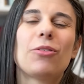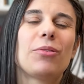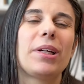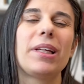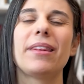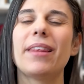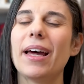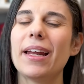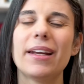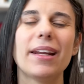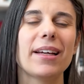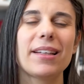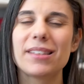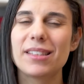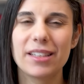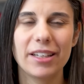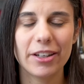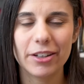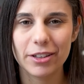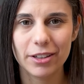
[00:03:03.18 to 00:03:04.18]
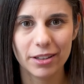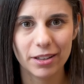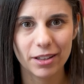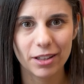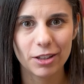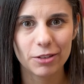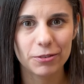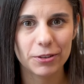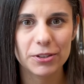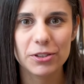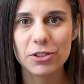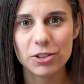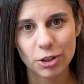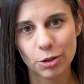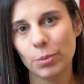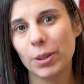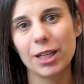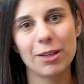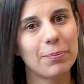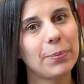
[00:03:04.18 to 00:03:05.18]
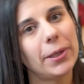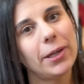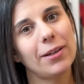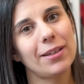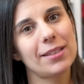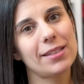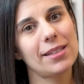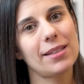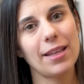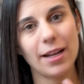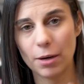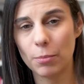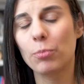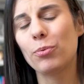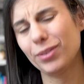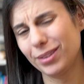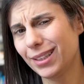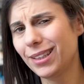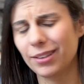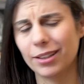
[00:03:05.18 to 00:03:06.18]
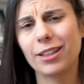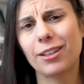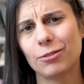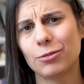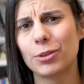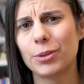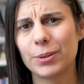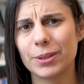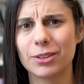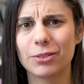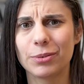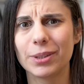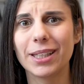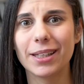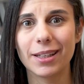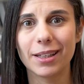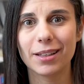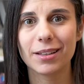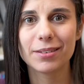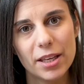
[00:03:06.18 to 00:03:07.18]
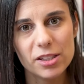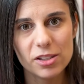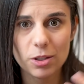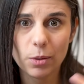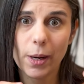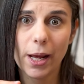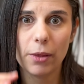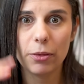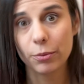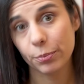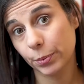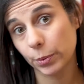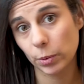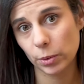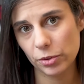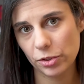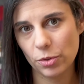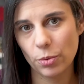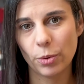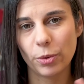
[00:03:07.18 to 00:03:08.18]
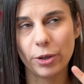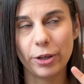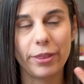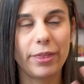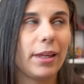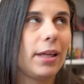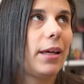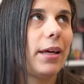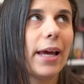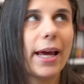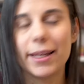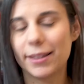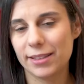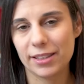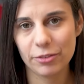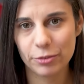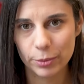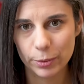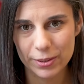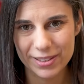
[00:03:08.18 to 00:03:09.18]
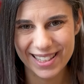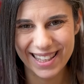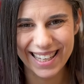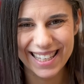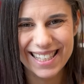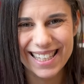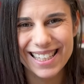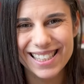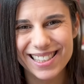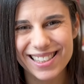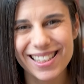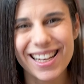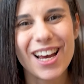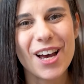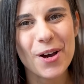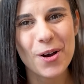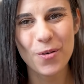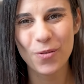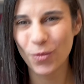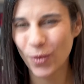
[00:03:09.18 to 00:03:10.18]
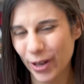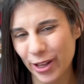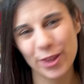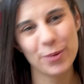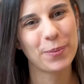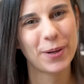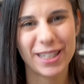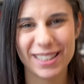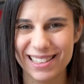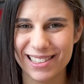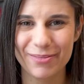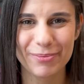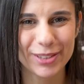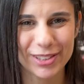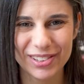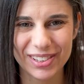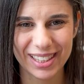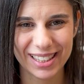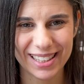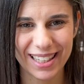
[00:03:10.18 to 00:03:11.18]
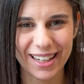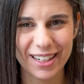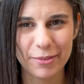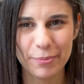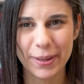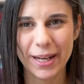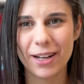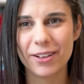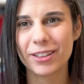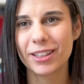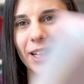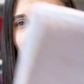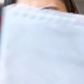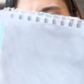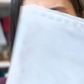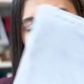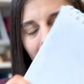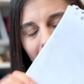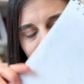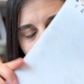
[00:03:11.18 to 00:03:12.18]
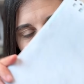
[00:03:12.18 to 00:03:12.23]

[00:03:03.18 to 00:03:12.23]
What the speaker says: read that next year for so many books that I'm really looking forward to reading. So now the rules, or the anti-rules. This is one of the parts I'm most excited about. I've